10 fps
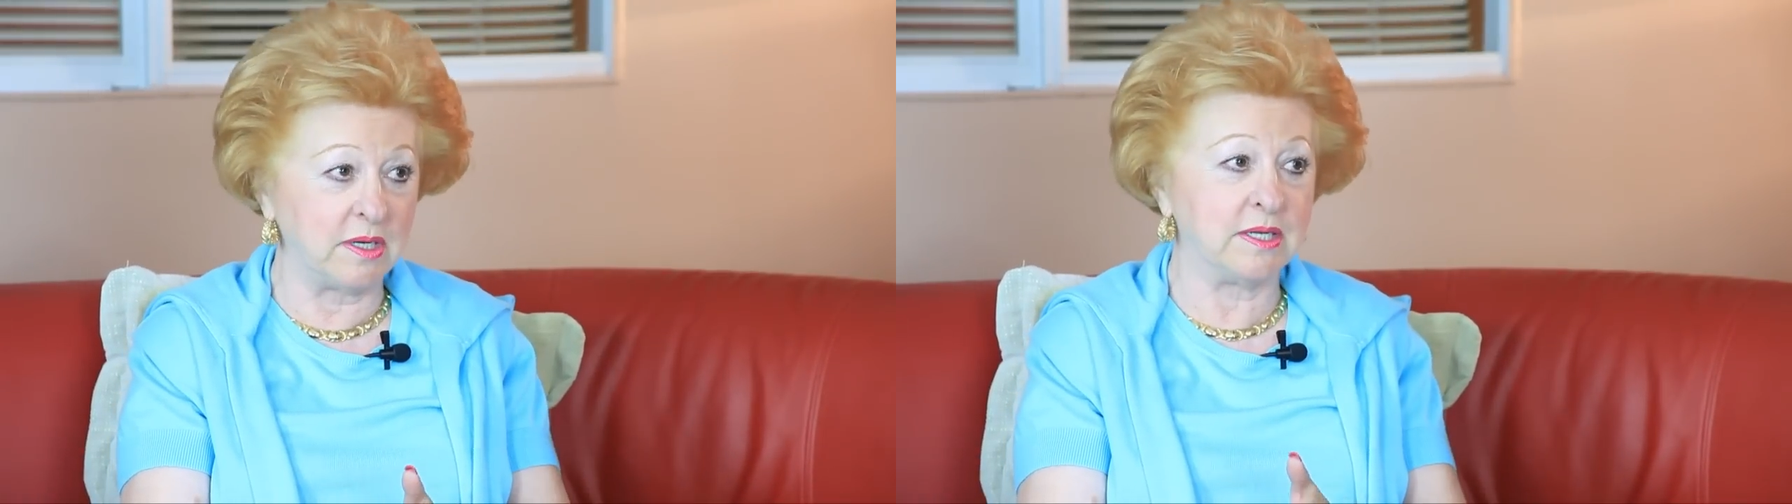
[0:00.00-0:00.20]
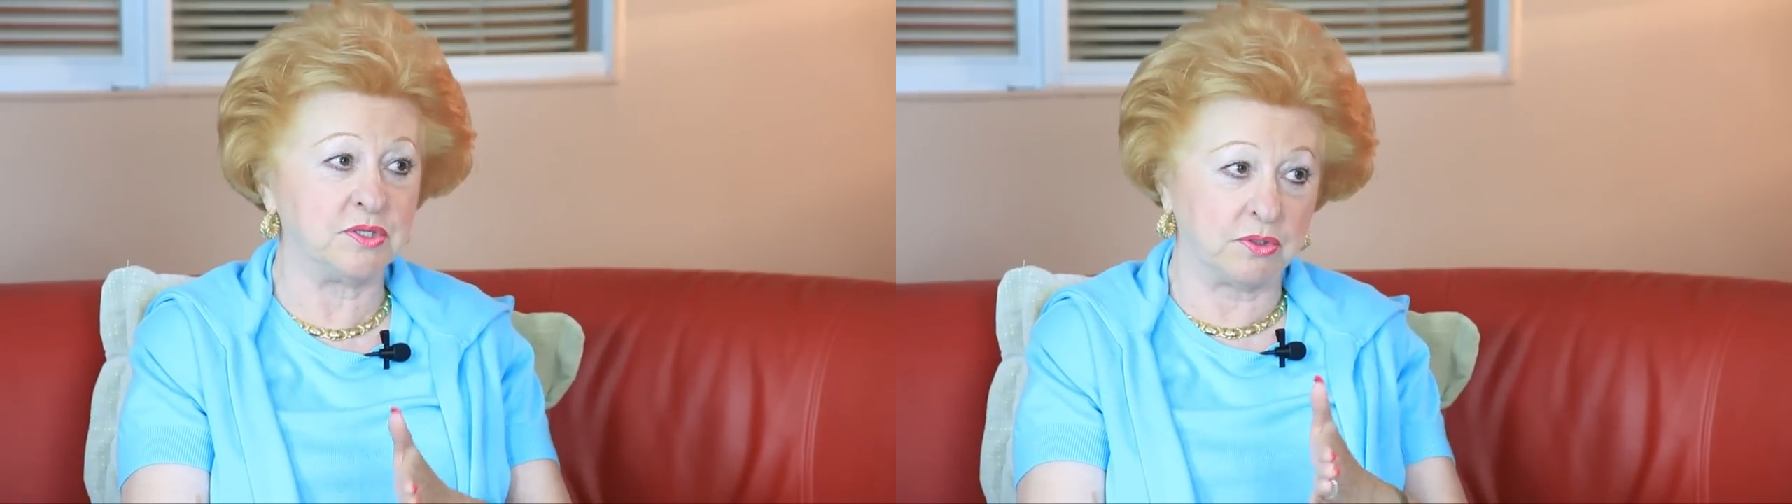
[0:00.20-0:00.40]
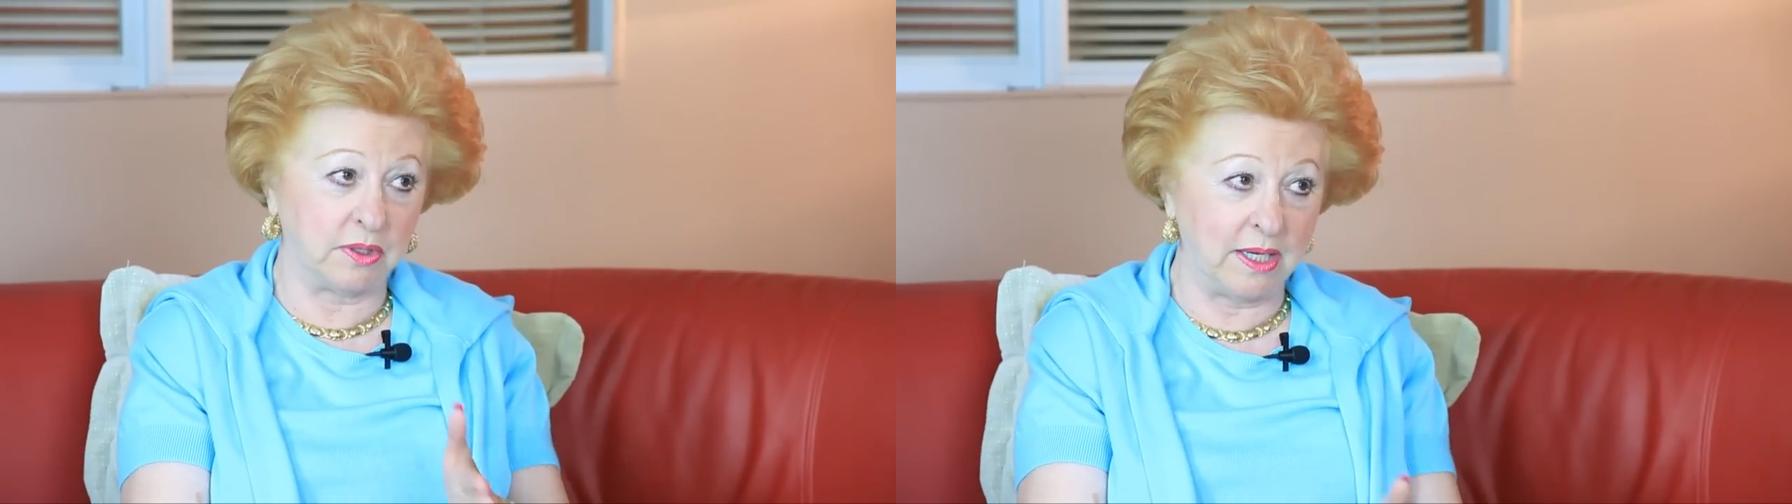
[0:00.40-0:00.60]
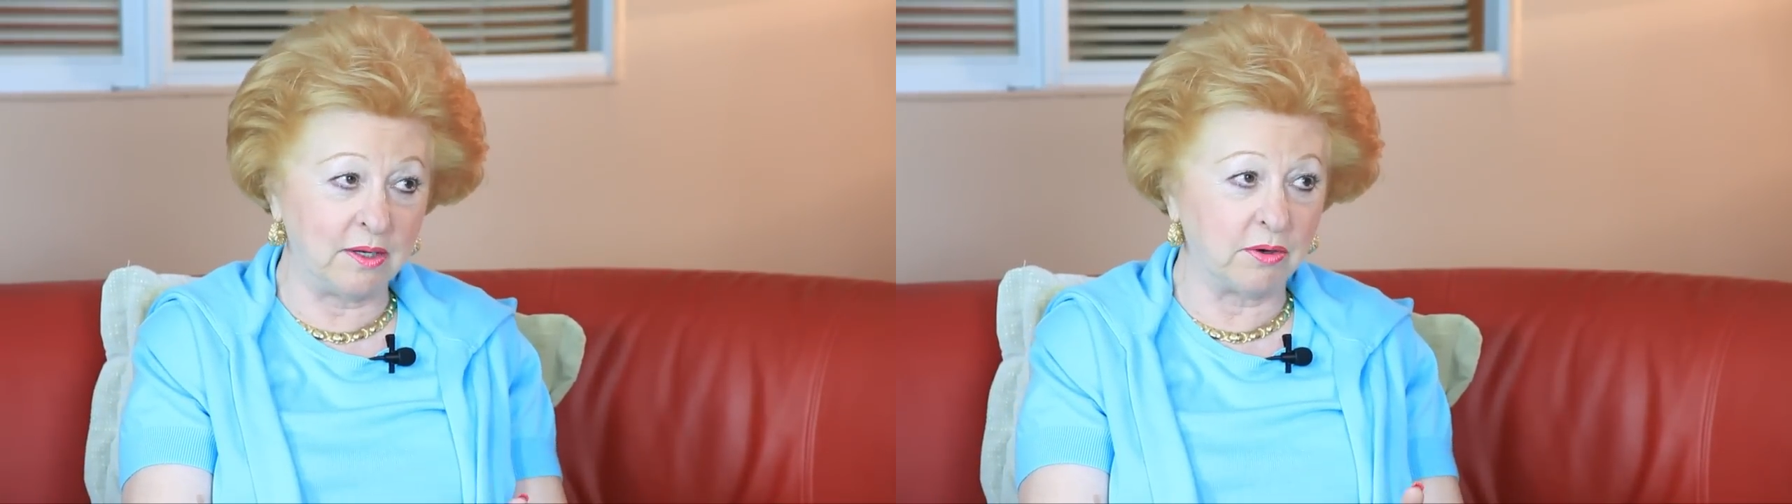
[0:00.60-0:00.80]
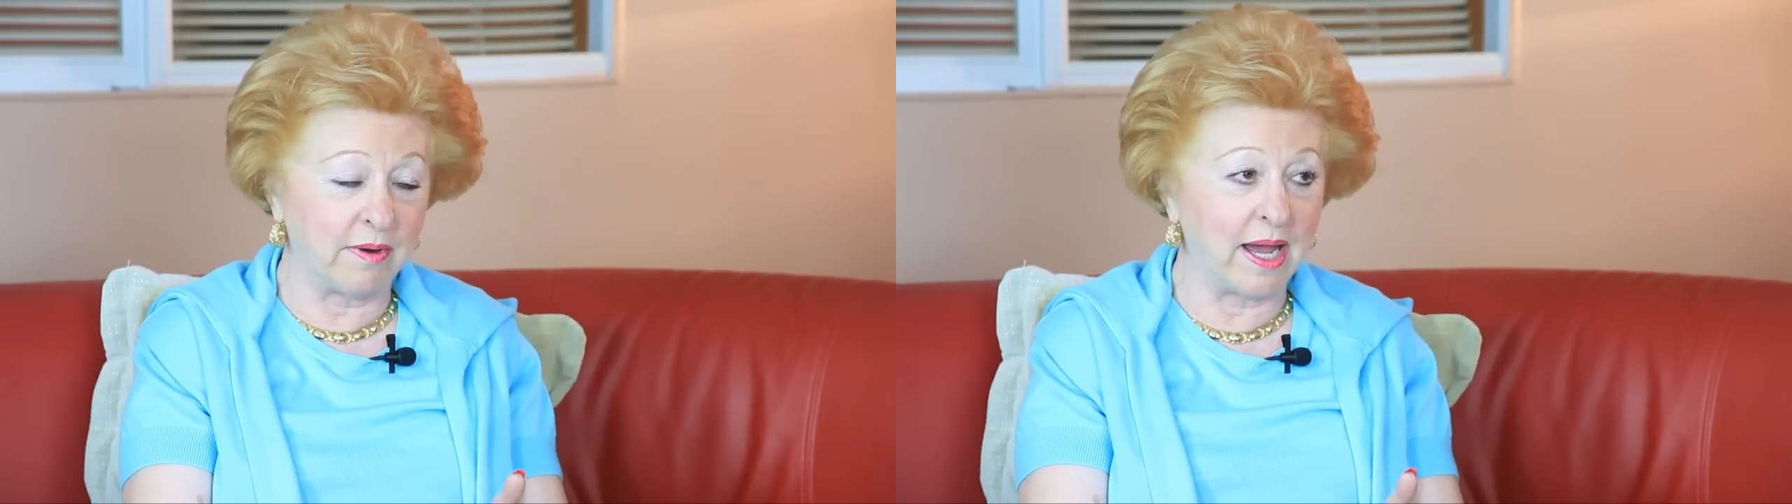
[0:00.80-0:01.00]
is
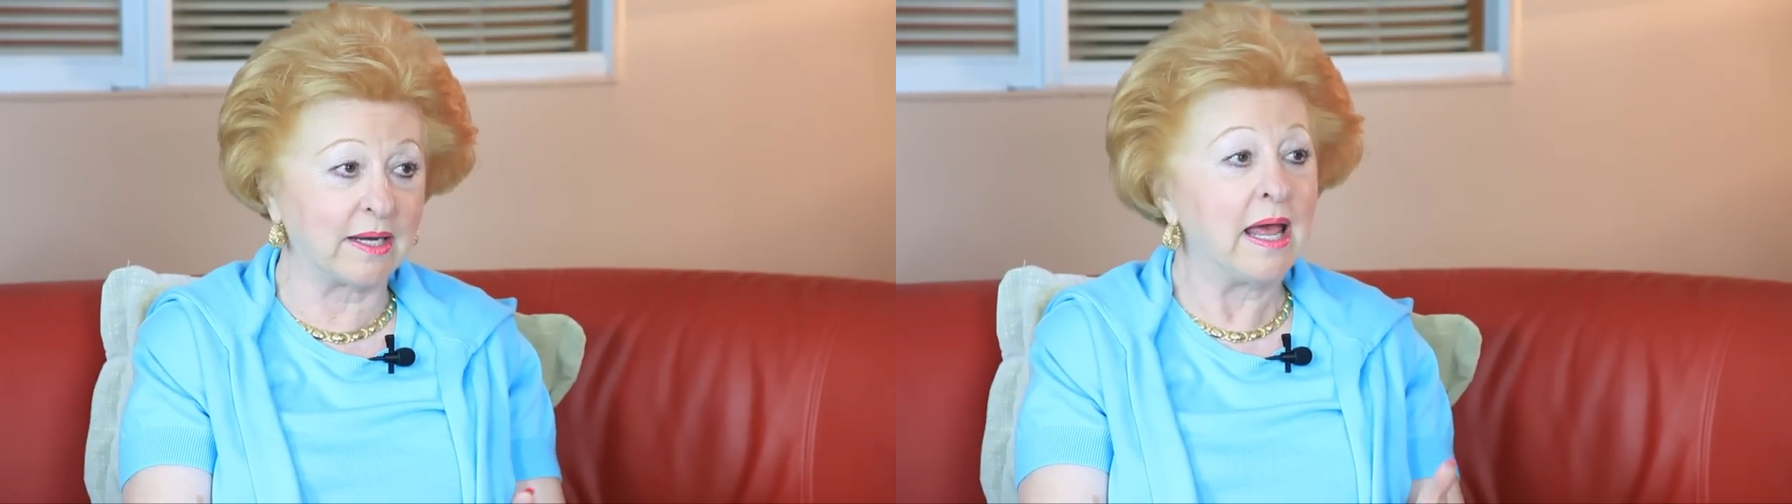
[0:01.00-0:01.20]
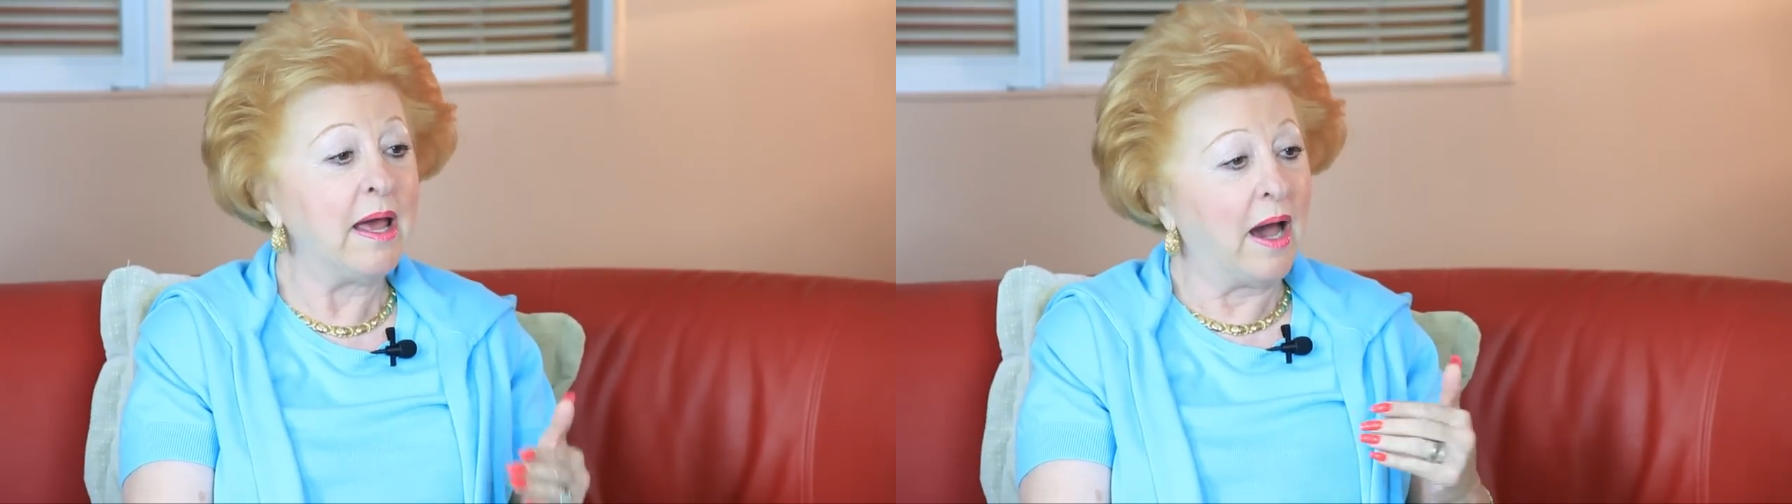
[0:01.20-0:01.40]
incorrect.